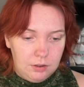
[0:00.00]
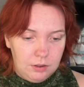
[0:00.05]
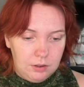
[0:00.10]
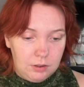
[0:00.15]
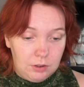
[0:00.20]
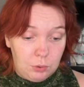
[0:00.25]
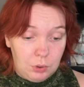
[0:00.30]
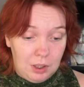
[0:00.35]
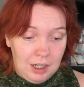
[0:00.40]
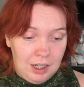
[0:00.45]

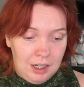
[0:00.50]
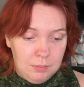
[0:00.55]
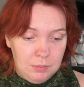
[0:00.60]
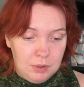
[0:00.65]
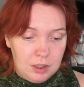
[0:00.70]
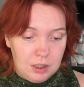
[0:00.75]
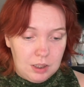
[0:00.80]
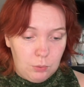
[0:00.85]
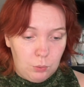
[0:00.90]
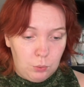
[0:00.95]

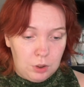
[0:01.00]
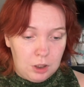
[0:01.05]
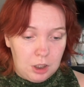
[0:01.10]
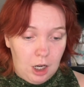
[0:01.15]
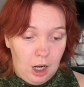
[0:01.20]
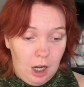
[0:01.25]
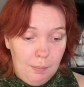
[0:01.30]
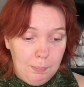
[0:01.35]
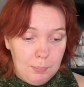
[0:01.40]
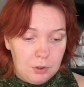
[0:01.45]
Grams, we're
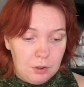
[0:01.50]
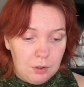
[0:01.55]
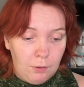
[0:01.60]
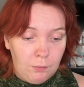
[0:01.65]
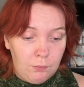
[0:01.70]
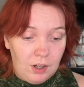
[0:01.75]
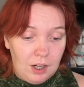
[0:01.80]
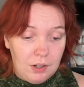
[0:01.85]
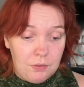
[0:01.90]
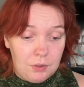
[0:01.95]
up to
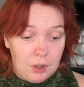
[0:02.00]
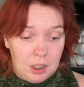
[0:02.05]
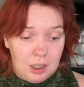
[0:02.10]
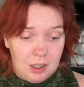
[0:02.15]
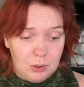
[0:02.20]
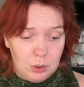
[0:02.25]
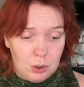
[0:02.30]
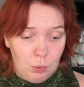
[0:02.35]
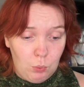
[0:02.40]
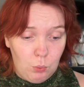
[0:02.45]

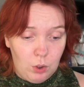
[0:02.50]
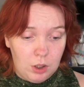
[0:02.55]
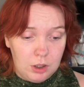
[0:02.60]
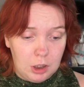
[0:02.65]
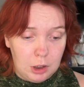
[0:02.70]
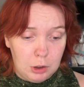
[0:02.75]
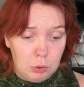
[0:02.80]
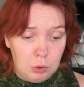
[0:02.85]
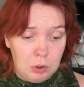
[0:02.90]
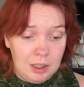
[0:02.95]

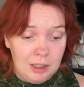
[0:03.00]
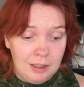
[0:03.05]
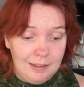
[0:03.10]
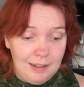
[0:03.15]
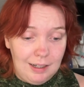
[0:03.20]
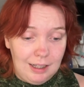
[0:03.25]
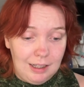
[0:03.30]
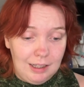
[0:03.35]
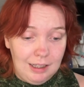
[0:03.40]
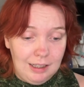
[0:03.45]

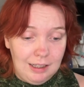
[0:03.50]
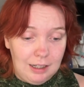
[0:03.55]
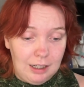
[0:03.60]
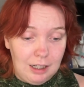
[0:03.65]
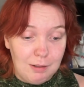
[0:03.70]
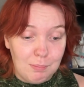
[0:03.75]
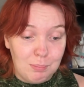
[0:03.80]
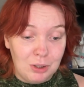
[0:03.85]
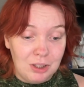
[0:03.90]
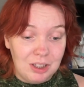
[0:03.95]

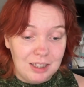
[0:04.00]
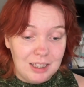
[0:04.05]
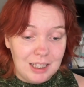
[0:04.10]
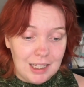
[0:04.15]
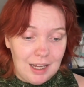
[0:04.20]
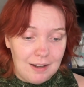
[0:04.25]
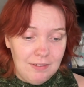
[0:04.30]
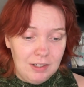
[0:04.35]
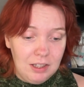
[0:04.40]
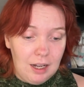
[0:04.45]

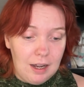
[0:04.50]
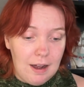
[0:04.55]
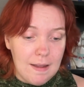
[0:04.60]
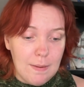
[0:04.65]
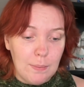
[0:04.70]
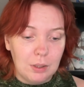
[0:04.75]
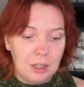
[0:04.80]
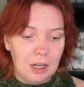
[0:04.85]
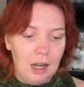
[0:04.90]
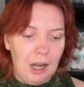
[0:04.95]
5,189.7. I
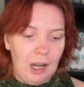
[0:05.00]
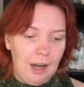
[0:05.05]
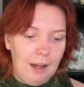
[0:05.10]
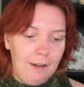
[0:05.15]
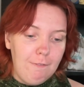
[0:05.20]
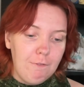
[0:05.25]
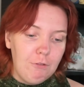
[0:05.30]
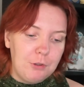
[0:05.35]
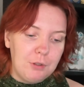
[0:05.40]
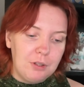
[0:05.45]
would
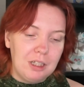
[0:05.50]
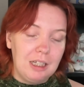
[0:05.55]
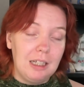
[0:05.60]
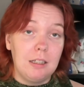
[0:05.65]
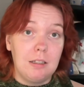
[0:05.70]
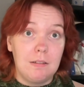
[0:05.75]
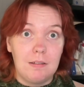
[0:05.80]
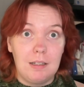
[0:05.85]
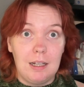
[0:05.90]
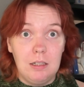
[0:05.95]
love to get
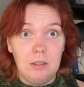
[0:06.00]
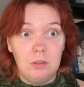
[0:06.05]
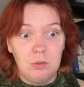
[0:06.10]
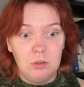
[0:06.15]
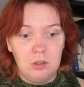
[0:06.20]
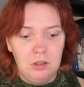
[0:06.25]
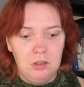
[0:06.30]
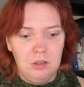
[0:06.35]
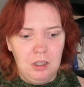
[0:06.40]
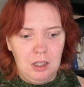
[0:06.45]
it down
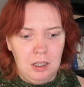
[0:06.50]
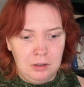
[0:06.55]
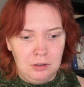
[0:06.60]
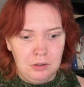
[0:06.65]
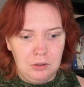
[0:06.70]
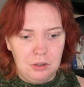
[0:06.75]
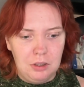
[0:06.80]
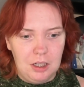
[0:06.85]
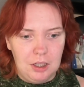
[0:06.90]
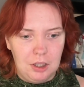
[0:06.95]

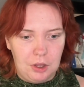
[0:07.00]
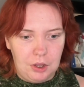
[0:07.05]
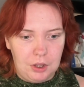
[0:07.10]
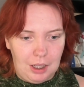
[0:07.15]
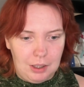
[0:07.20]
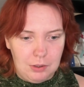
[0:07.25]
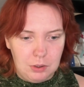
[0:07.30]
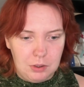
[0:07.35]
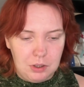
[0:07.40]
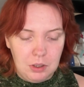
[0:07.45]
under
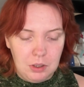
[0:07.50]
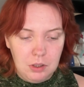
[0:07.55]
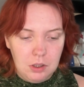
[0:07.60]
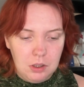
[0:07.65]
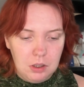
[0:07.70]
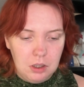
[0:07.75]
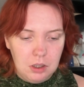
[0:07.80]
1,000.